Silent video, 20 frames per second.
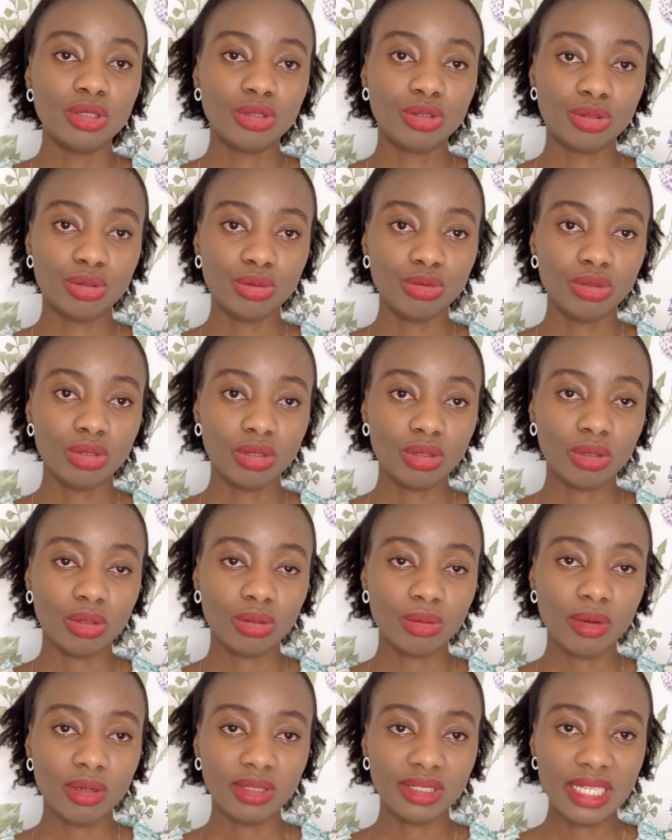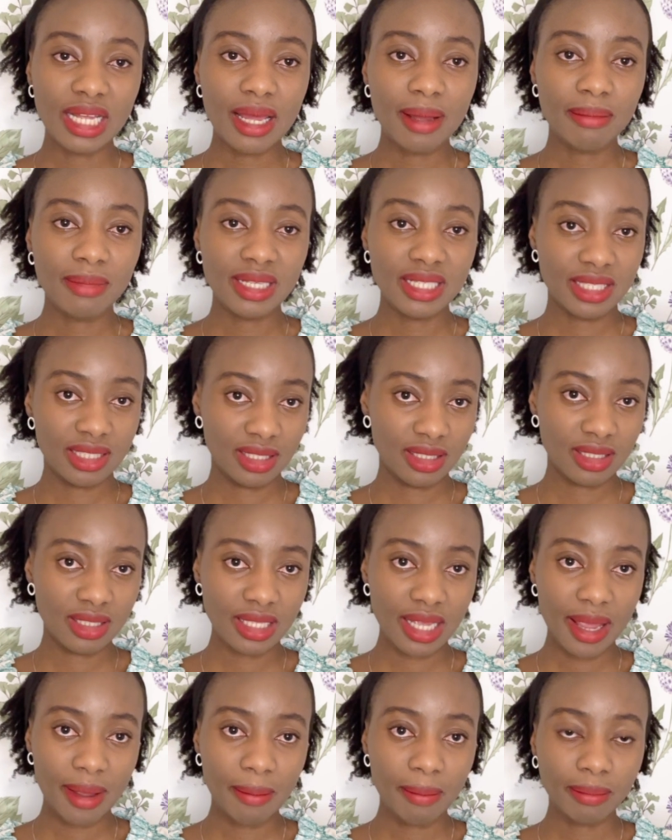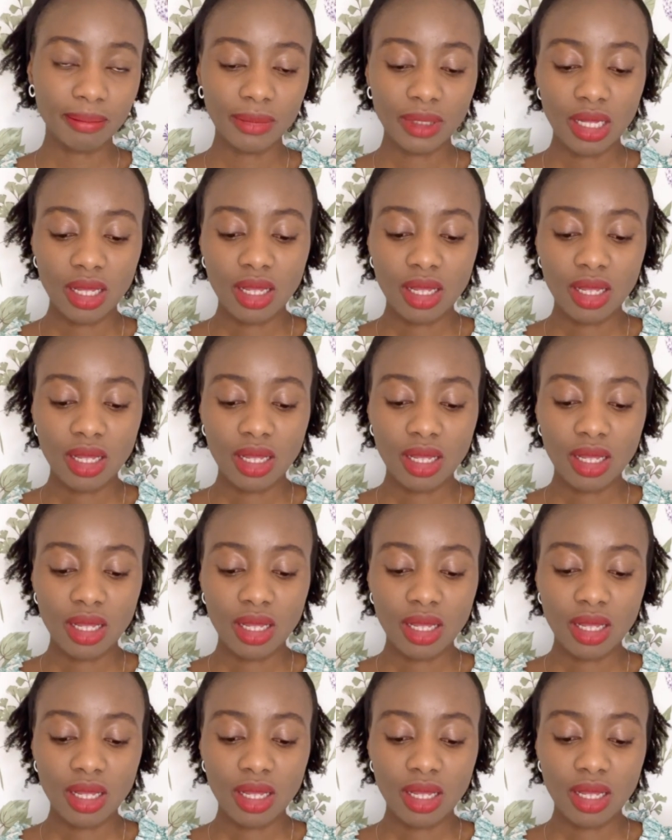to them is the same.